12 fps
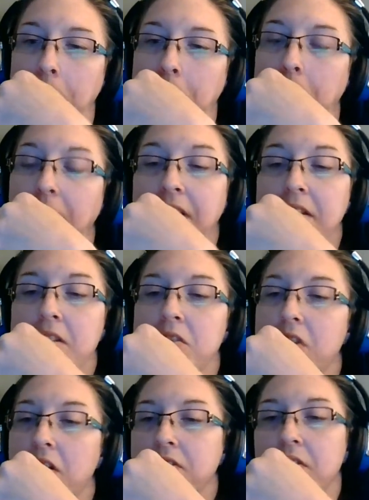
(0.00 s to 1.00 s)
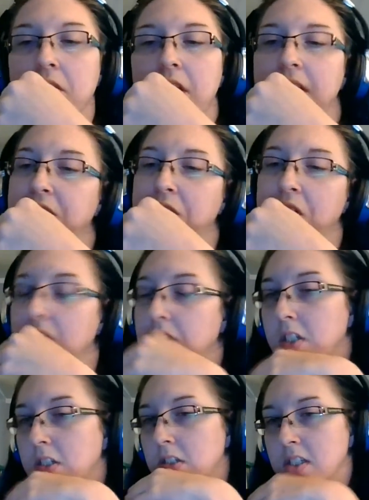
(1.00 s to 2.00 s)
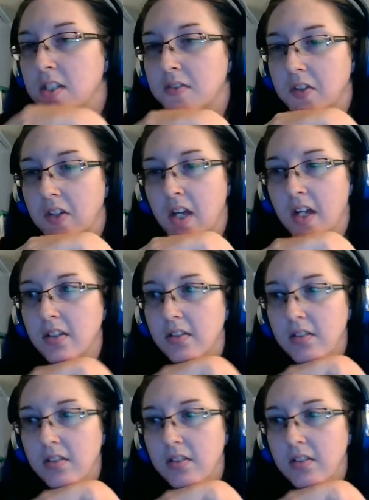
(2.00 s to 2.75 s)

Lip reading: But then there's also like trilogies and stuff like that.